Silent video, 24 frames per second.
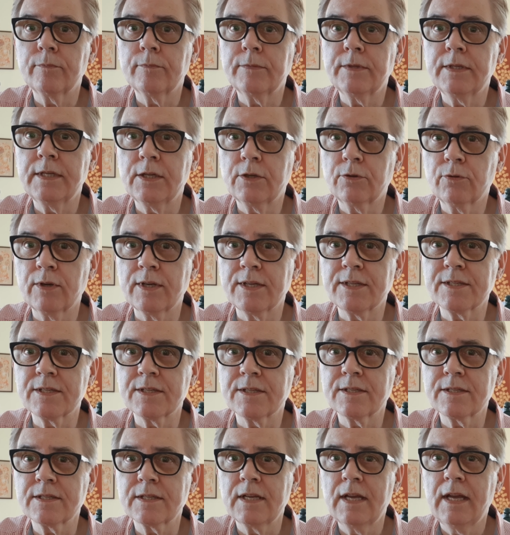
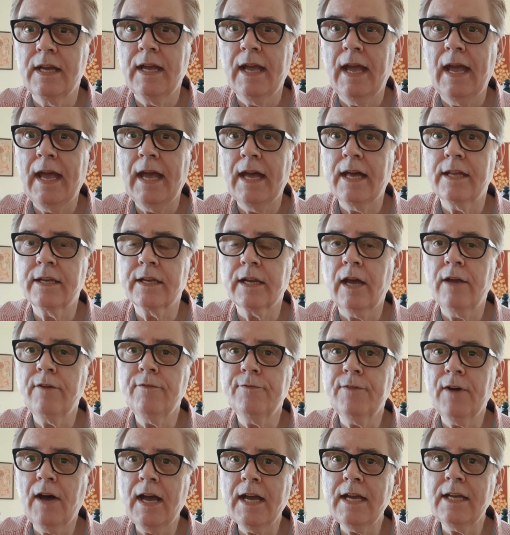decreases, and I
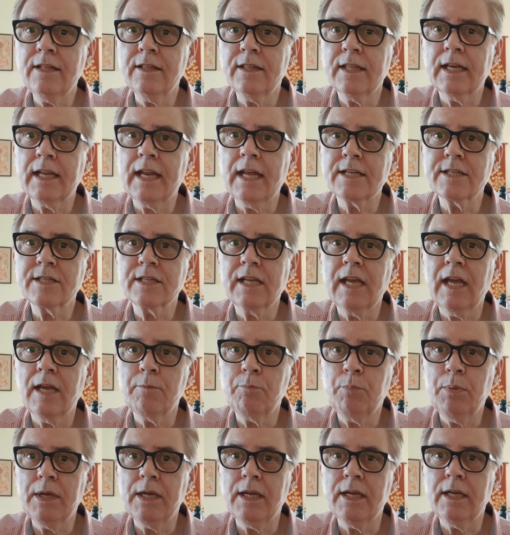find that
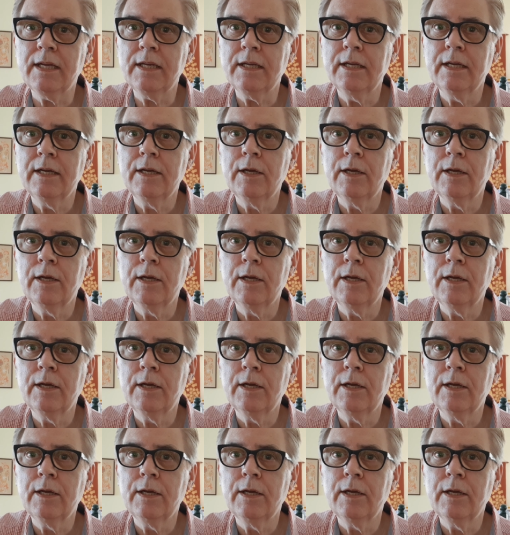SKP